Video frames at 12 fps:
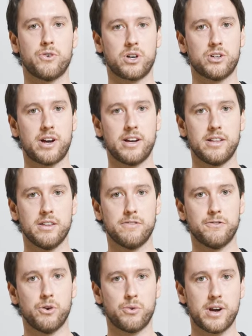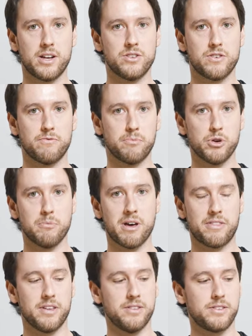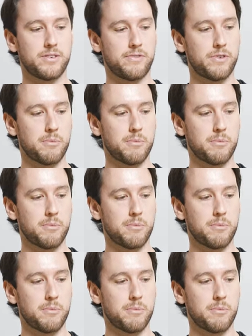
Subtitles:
for grinding the full range of brew methods